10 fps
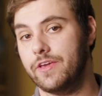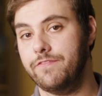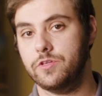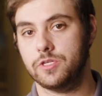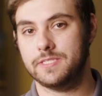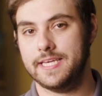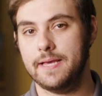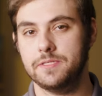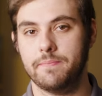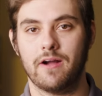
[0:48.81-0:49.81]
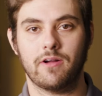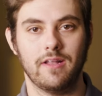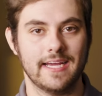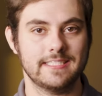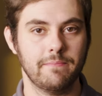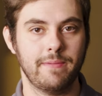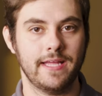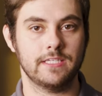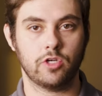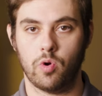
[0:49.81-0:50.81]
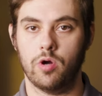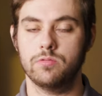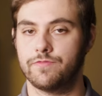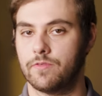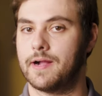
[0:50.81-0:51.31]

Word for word: give you some tips about collecting bids and quotes from